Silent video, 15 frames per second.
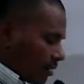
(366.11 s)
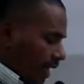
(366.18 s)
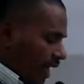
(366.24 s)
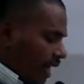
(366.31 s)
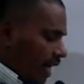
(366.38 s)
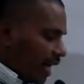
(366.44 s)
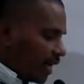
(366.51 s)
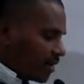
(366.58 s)

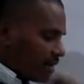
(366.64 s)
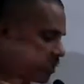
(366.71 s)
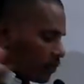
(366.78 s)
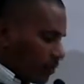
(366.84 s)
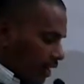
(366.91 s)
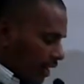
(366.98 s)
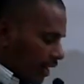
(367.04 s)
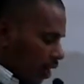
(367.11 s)
9 liters is
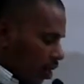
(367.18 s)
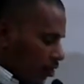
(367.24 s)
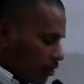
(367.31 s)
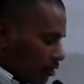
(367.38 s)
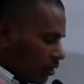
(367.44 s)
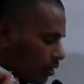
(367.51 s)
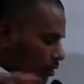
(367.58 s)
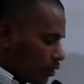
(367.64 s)
taken out
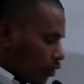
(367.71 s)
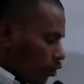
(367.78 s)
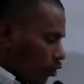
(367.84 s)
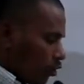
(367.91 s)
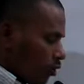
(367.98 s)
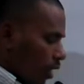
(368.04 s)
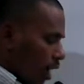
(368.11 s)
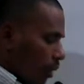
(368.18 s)
so
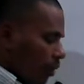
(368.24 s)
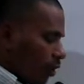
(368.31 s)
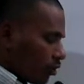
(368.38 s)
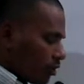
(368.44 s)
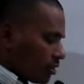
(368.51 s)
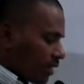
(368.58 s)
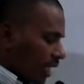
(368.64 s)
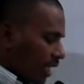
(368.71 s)
among
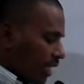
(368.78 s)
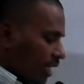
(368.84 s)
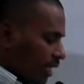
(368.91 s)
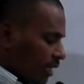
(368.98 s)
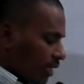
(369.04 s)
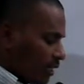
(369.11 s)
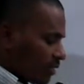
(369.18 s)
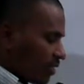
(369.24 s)
these 9
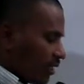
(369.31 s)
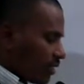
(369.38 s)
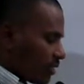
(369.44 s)
liters